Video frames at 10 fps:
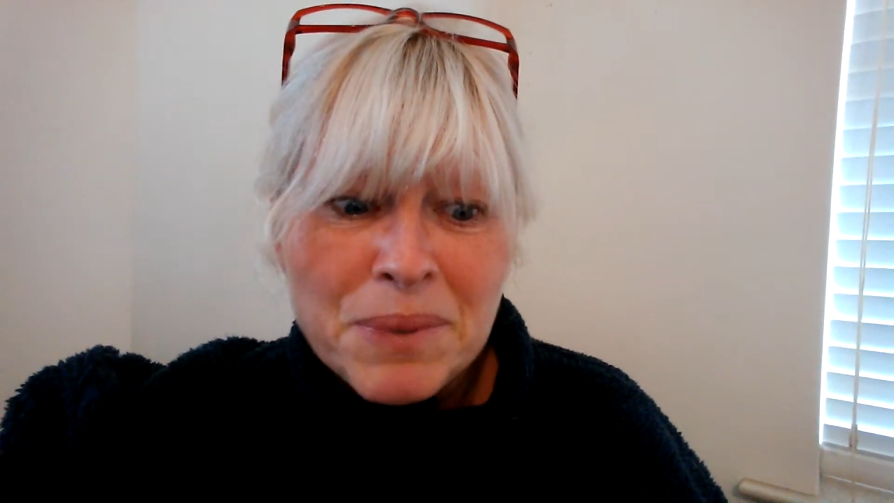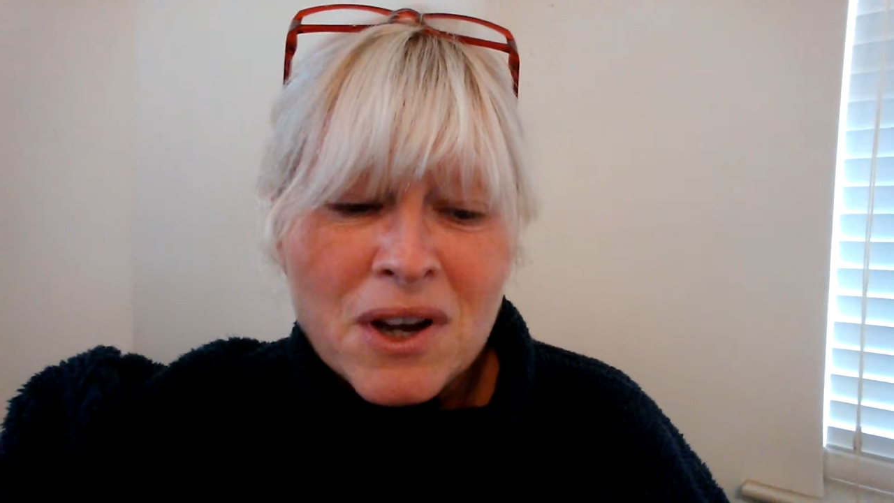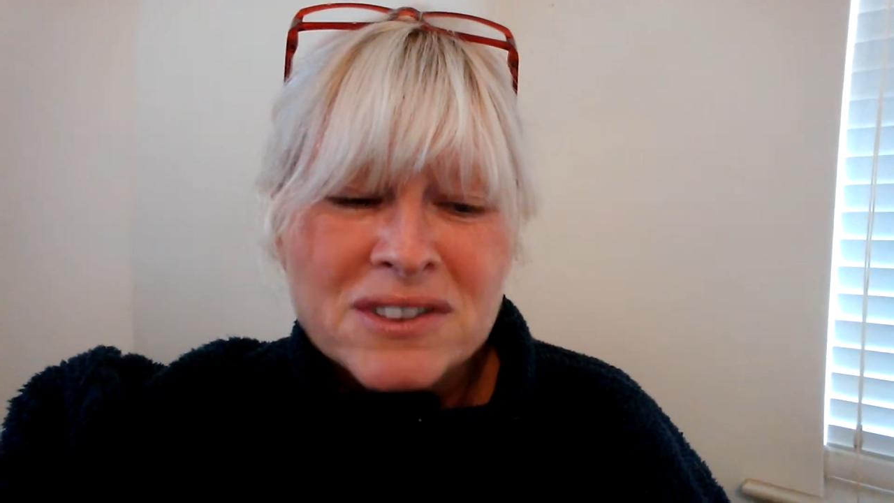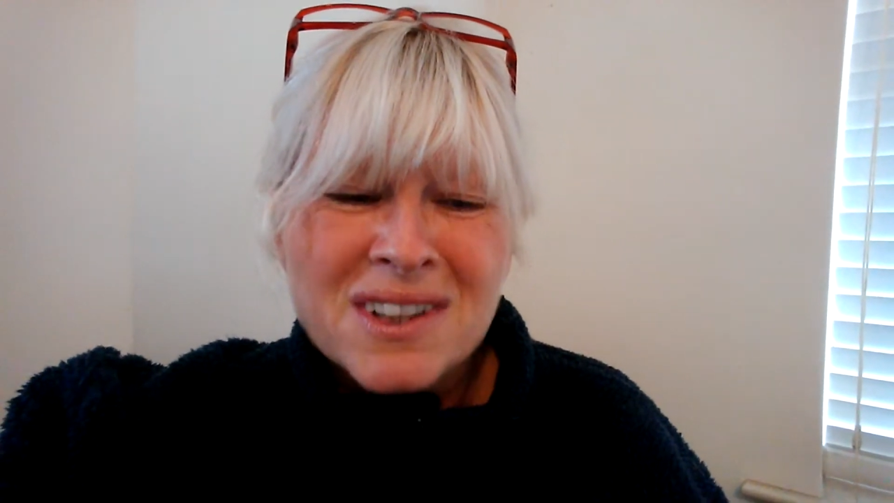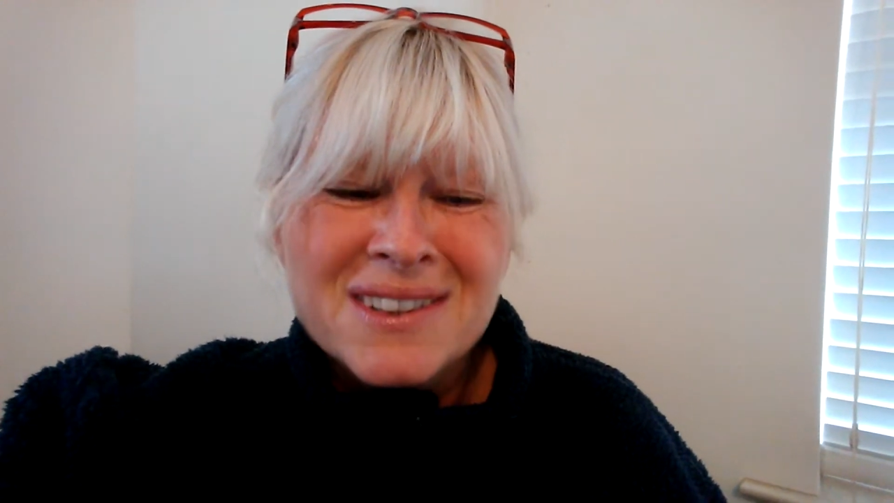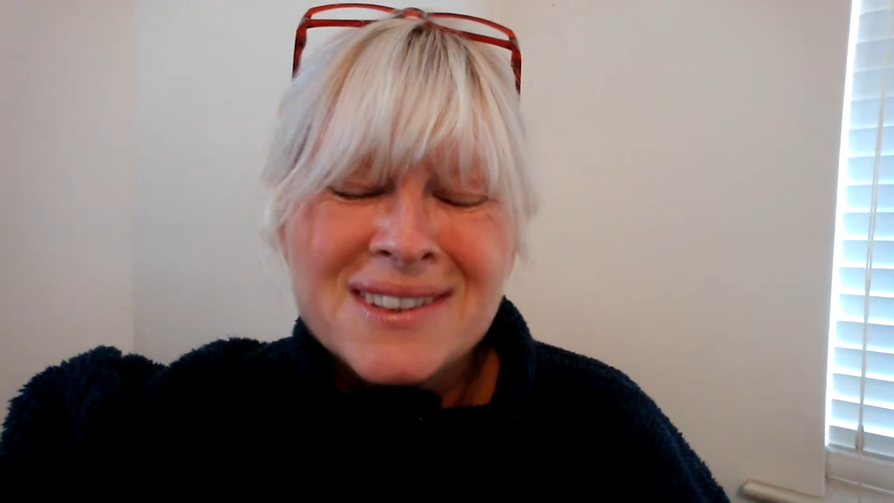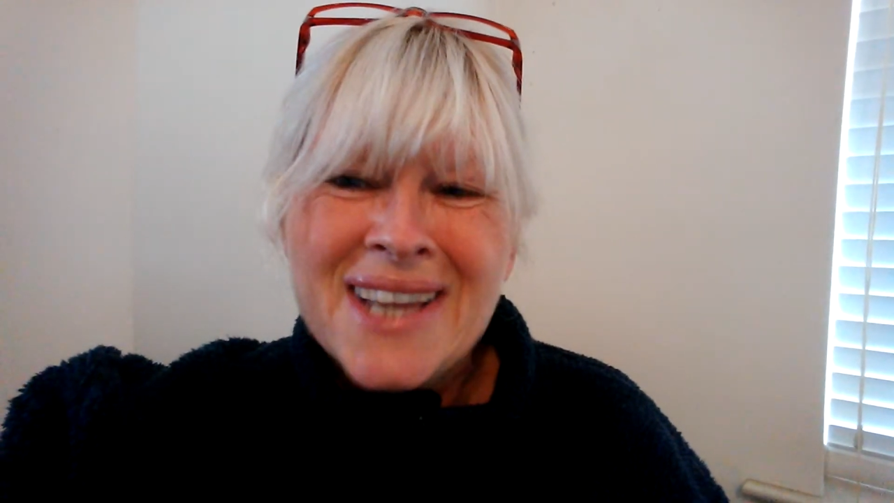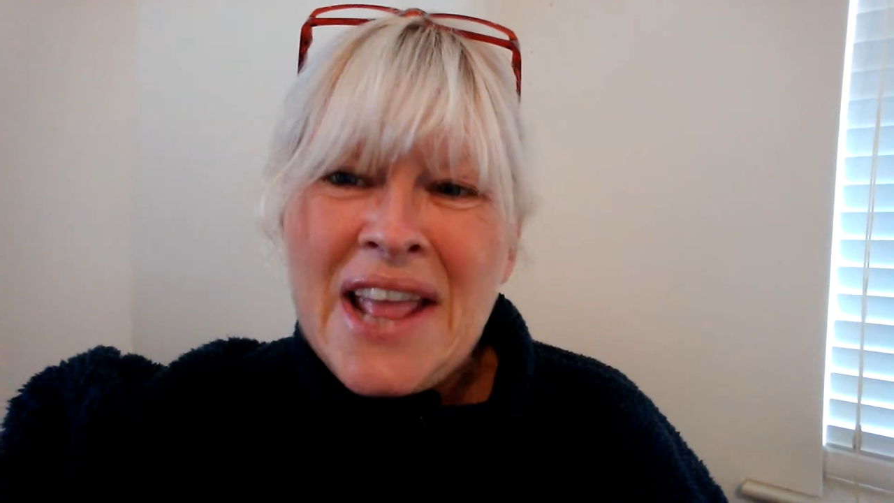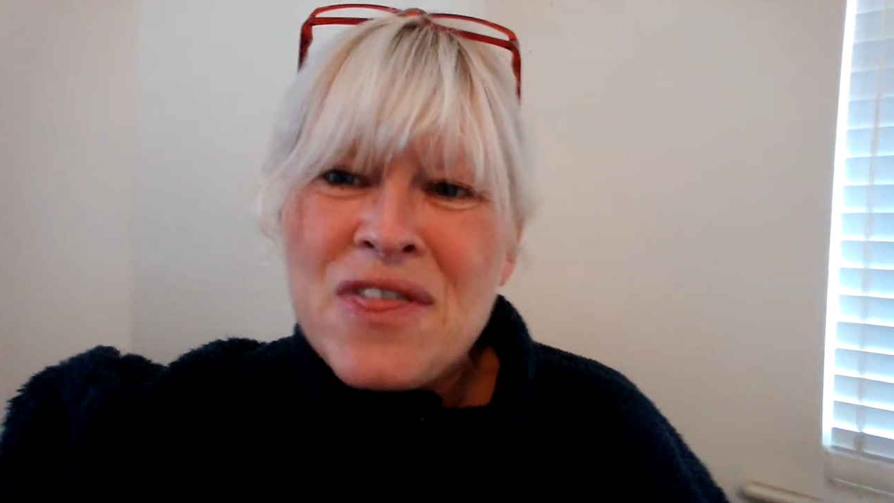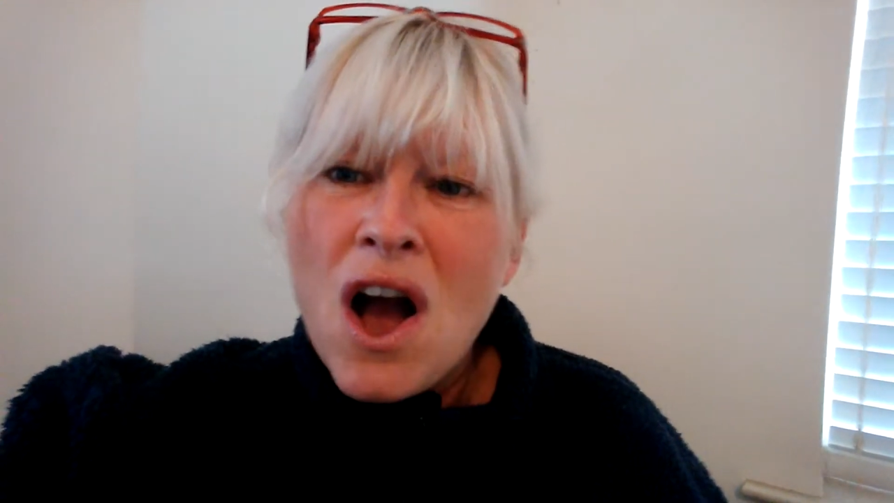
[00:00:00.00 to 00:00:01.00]
because I'd
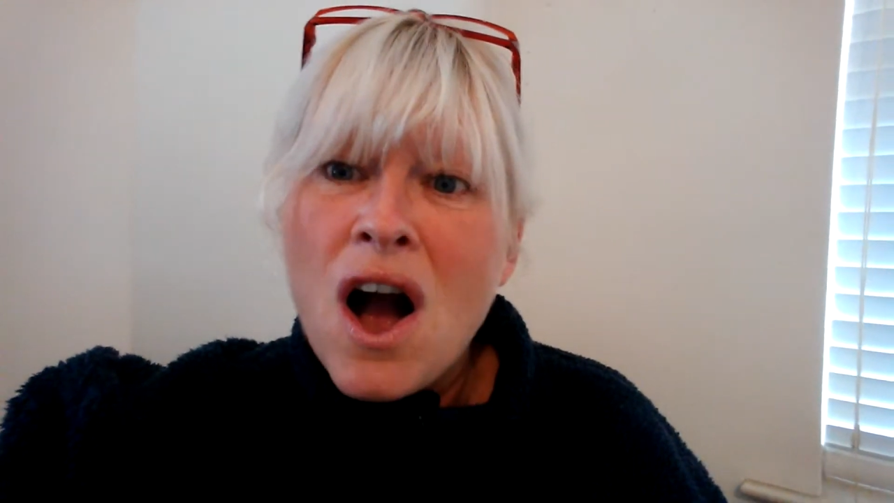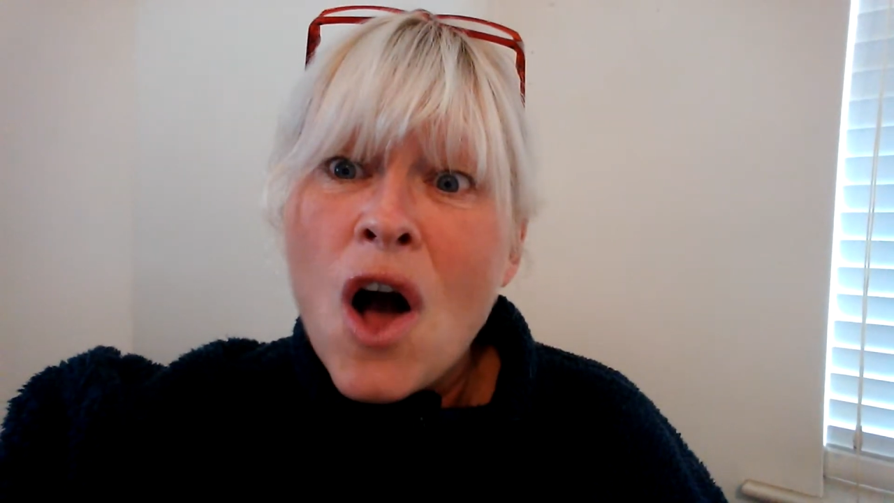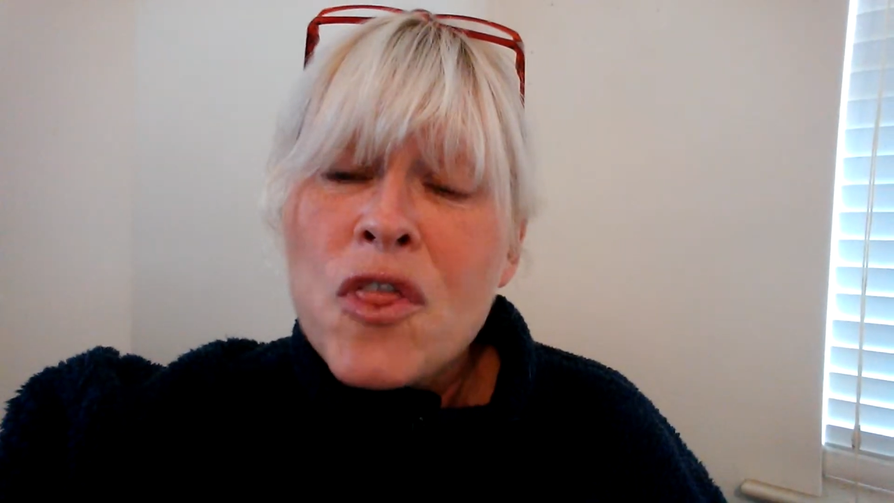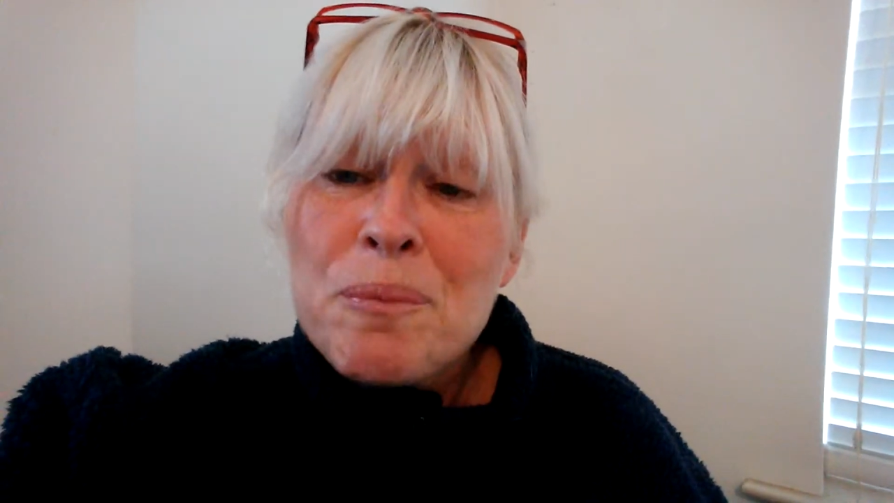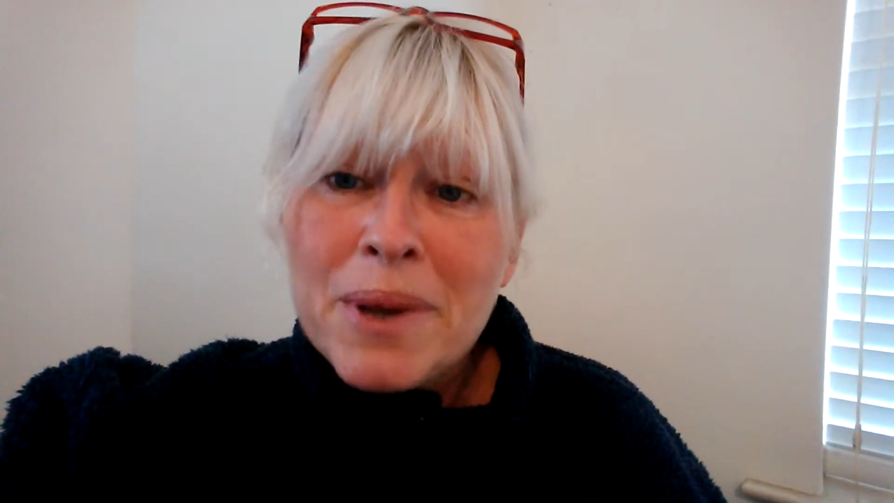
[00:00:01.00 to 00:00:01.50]
seen that other